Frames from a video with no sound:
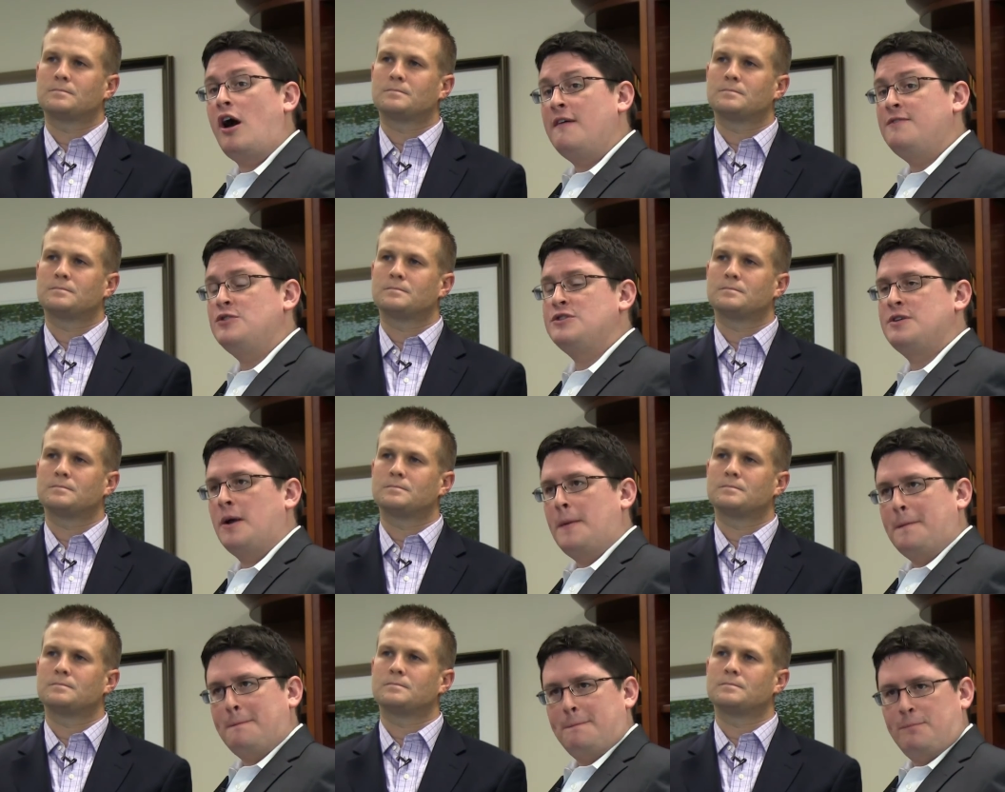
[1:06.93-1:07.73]
Speaker 1: offers
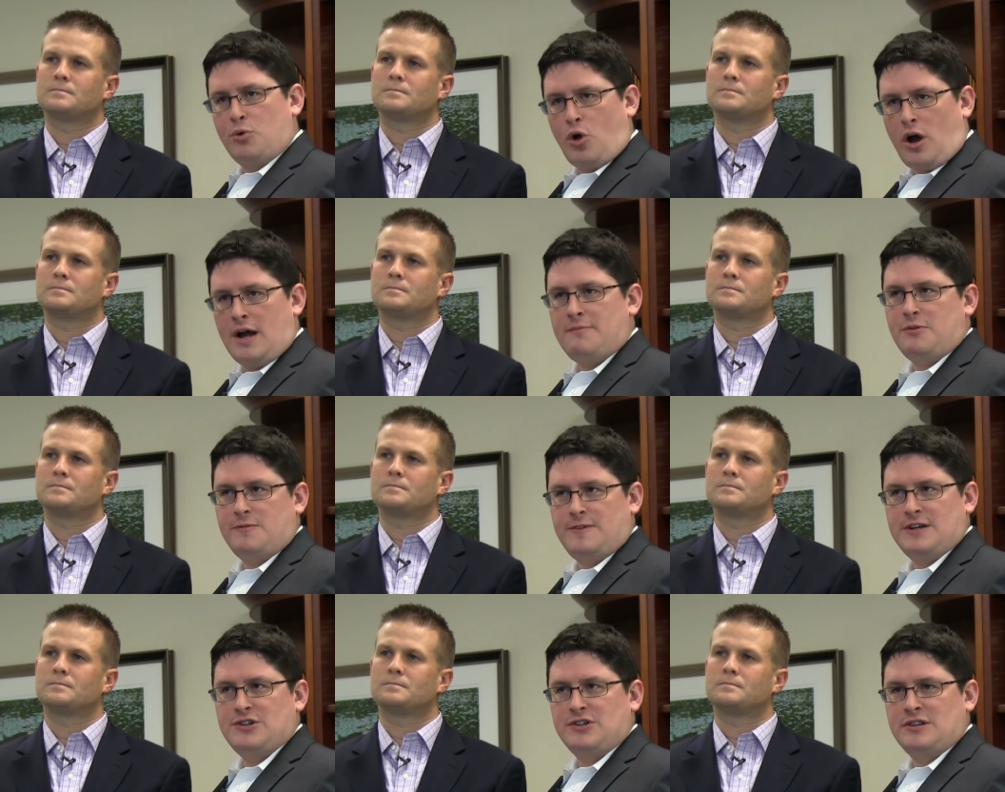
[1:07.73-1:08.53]
broad
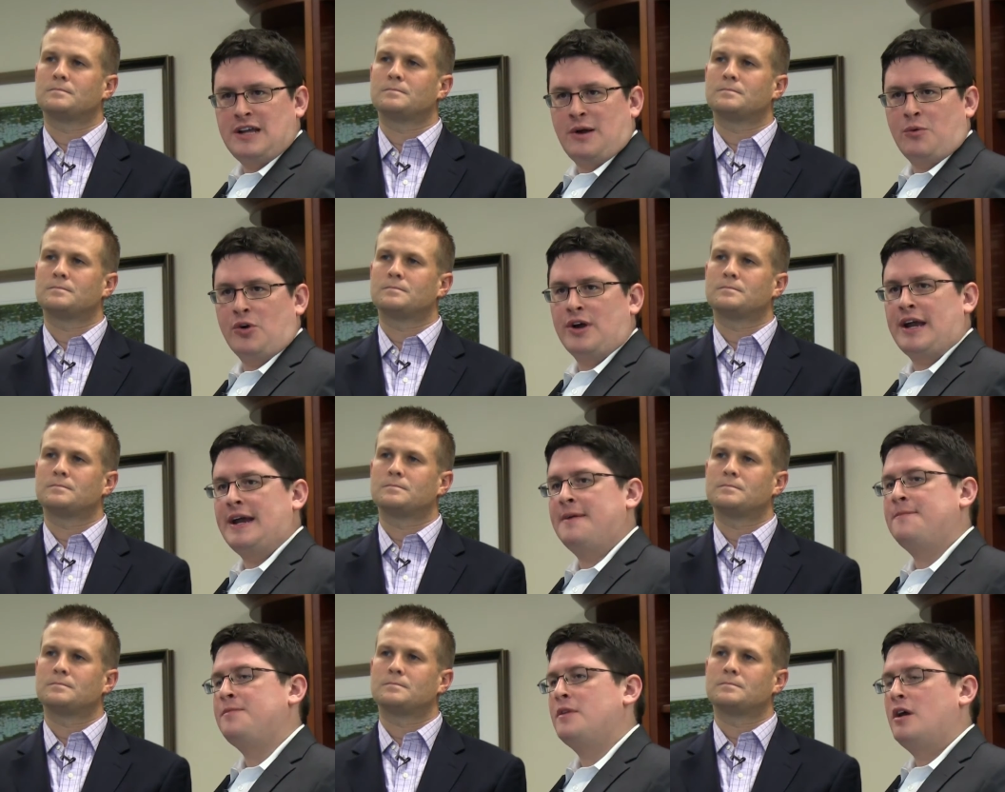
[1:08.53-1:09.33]
professional
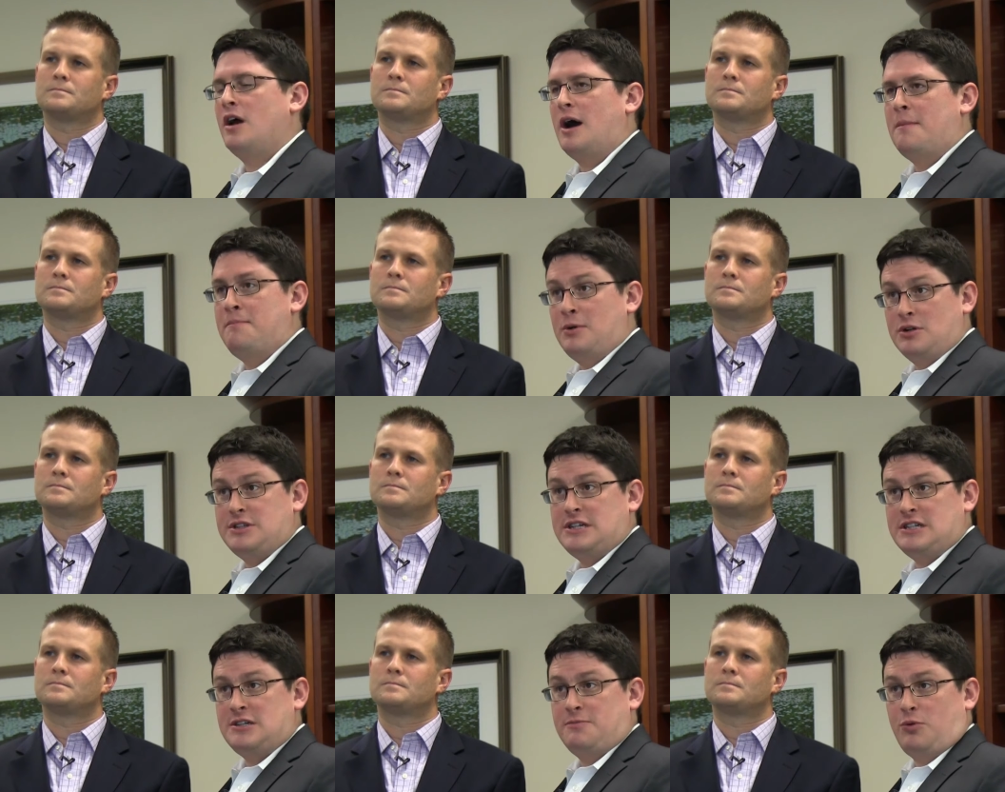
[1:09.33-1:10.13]
networking, a
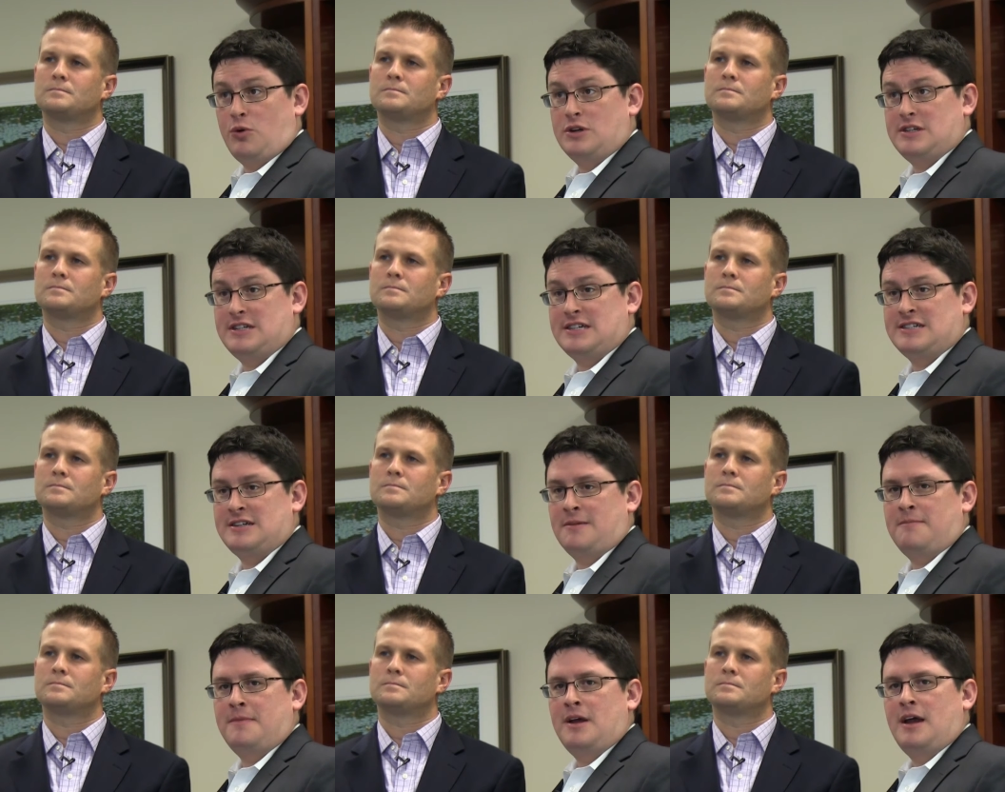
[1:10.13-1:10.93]
built-in support
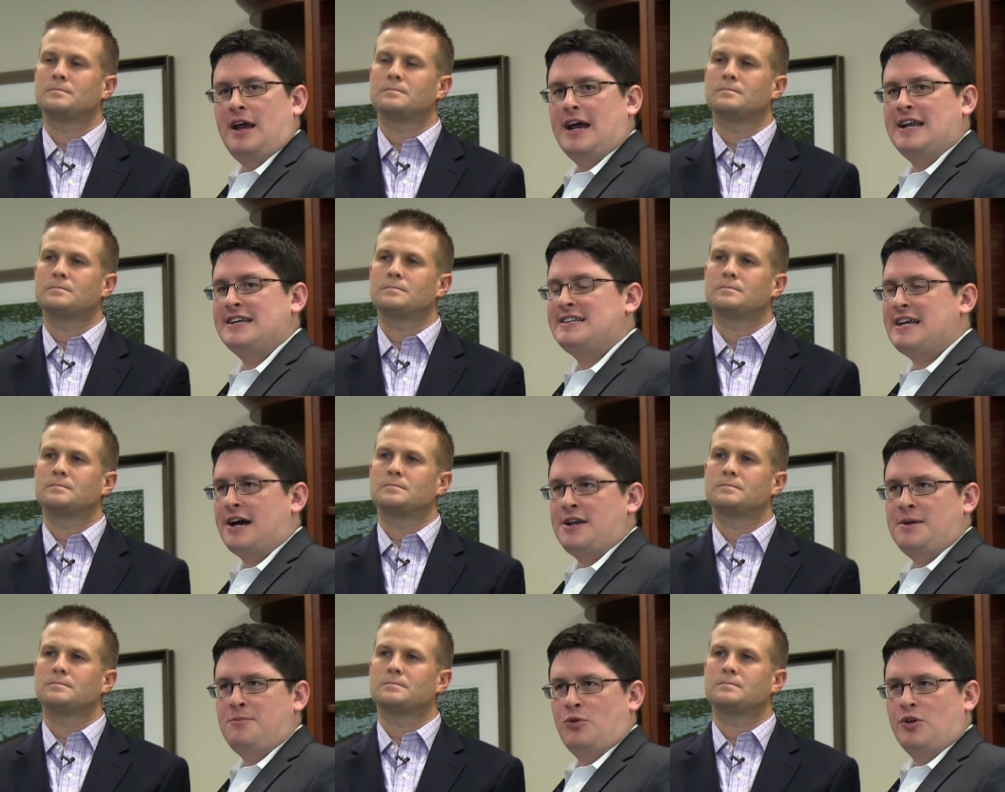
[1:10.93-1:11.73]
system, and a
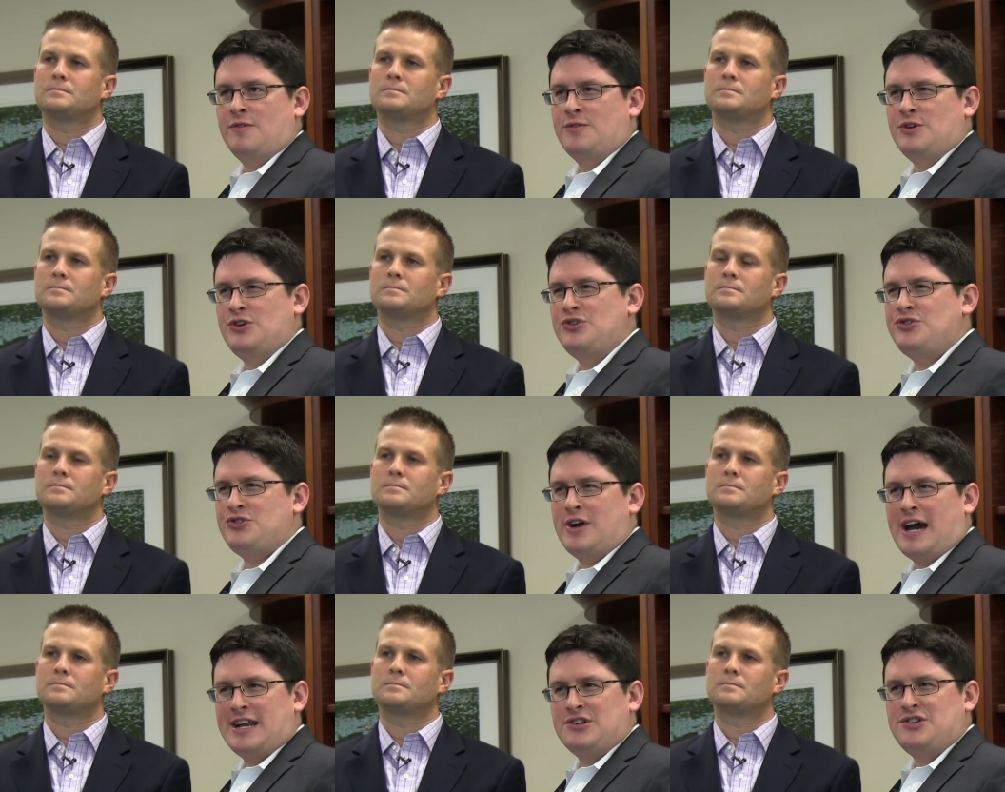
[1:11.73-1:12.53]
sounding board for new
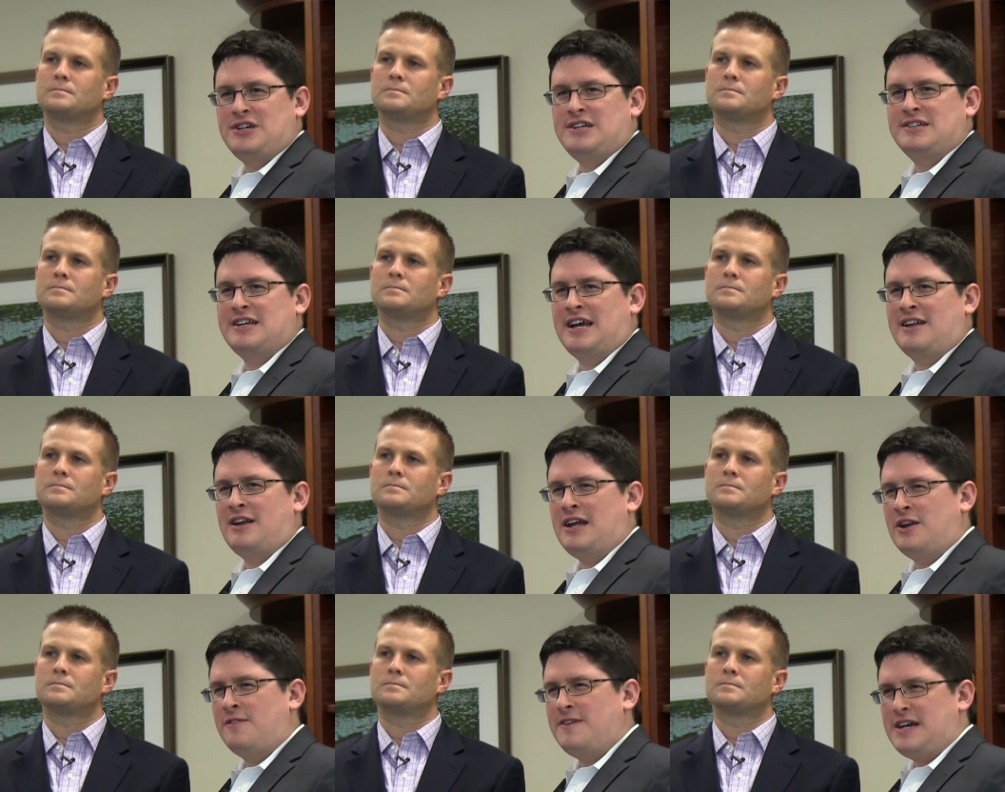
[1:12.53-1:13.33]
strategies and
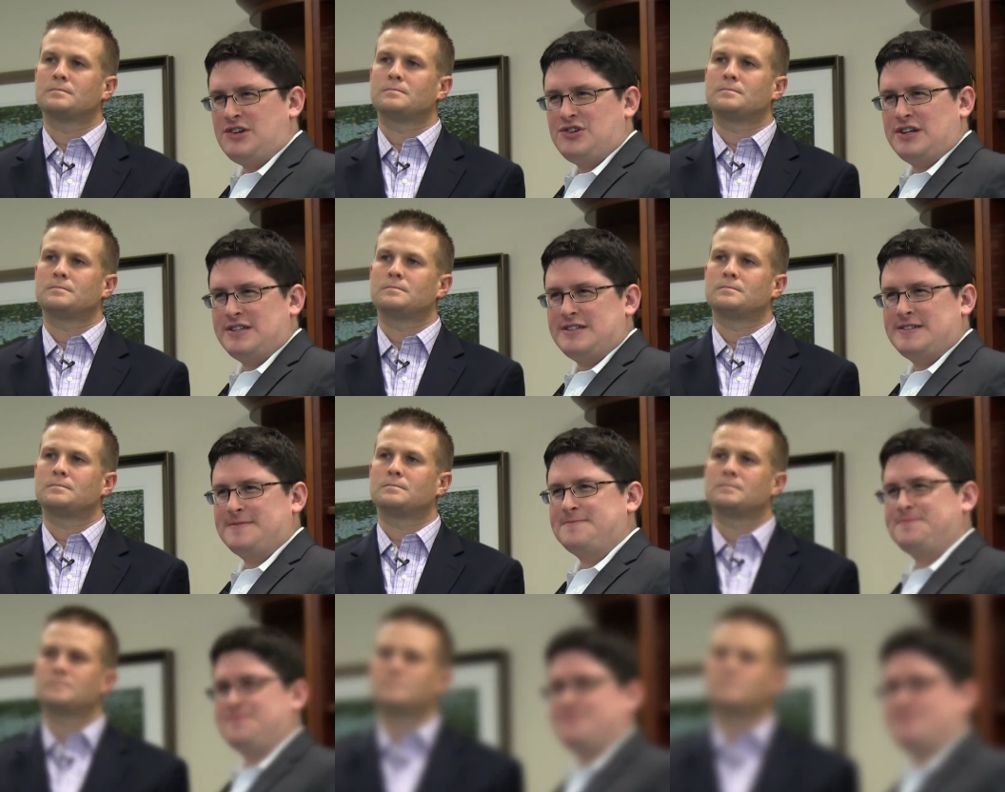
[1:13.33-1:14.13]
innovations.